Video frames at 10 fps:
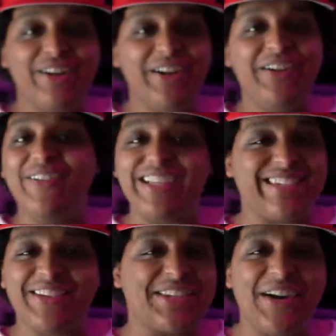
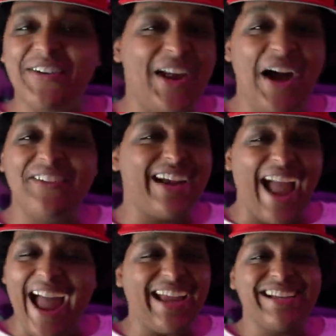What's going on, my
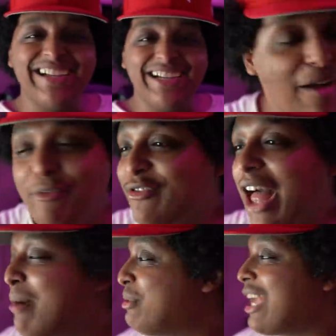guy? I'm
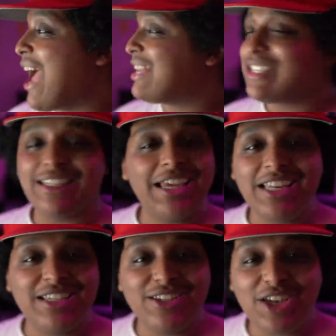flabbergasted,
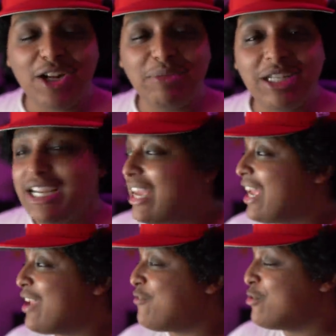ladies and gentlemen.
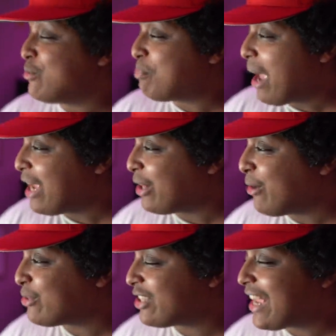If you pay
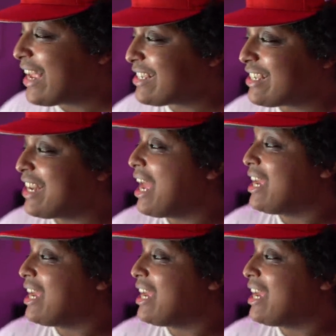close attention,